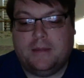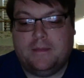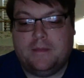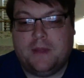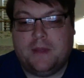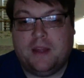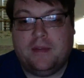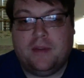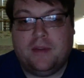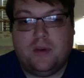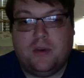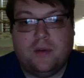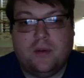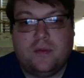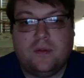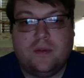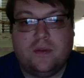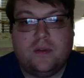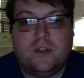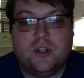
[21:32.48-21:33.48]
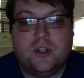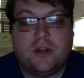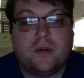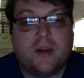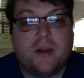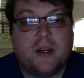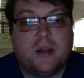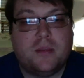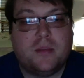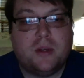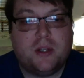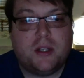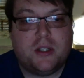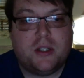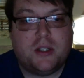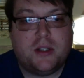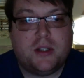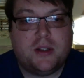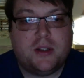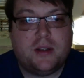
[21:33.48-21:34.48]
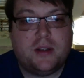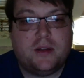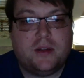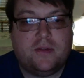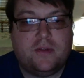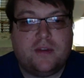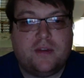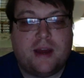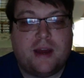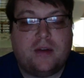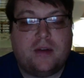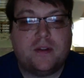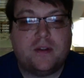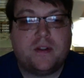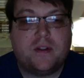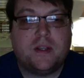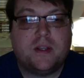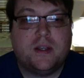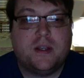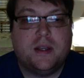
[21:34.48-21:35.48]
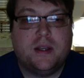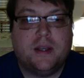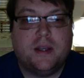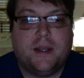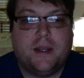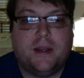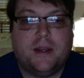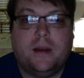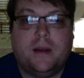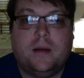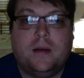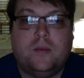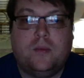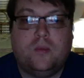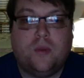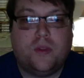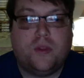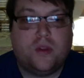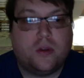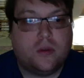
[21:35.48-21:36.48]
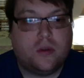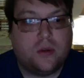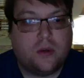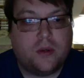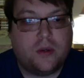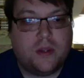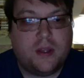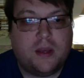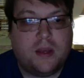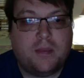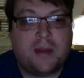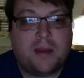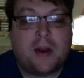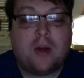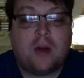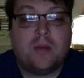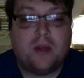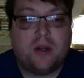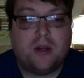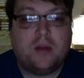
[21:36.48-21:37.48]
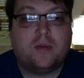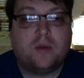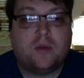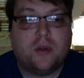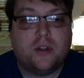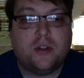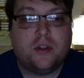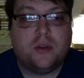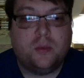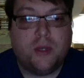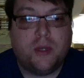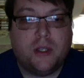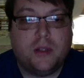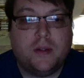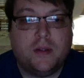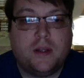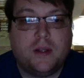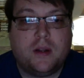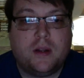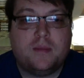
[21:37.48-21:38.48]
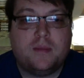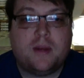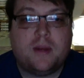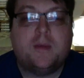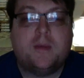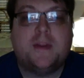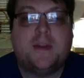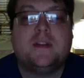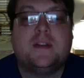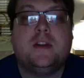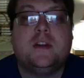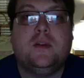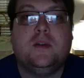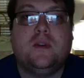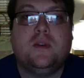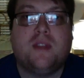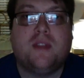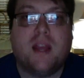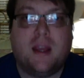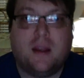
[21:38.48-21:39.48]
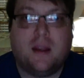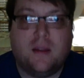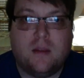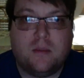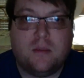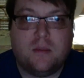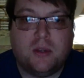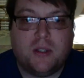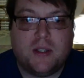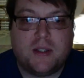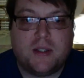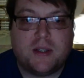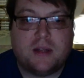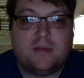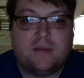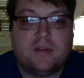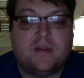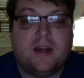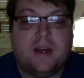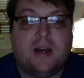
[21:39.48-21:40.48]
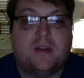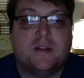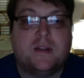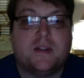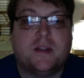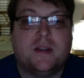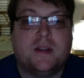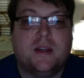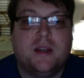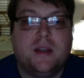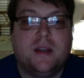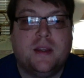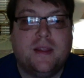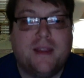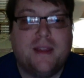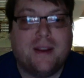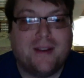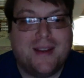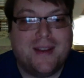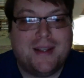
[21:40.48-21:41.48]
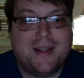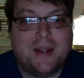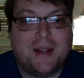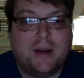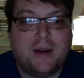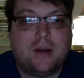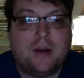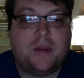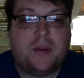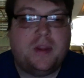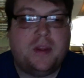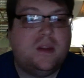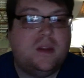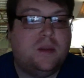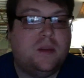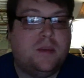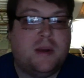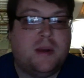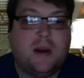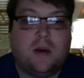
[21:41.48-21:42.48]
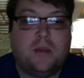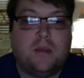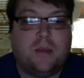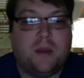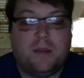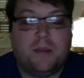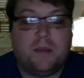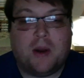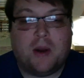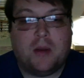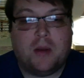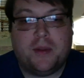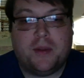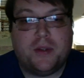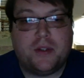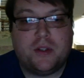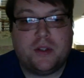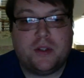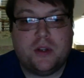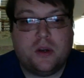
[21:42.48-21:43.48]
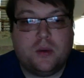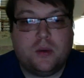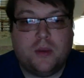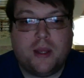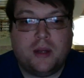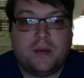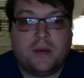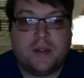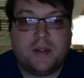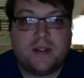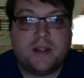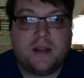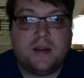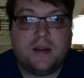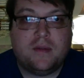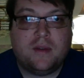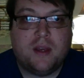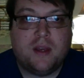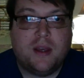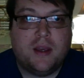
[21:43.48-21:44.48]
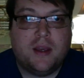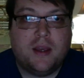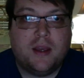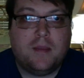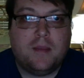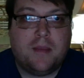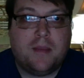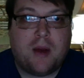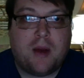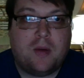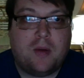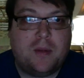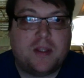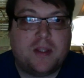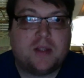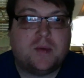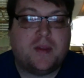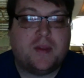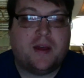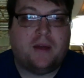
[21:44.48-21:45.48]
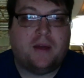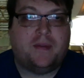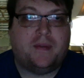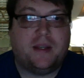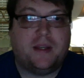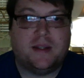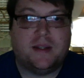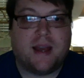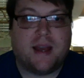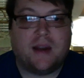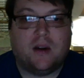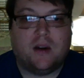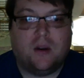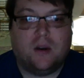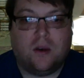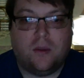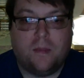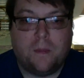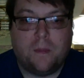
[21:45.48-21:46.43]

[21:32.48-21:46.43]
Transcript: If you have generated bodhicitta vows with the Guru and the empowerment, and of course you will in all empowerments, then you have taken the bodhisattva vows. They're inherent within the empowerment. There's no way to receive empowerments without these at all.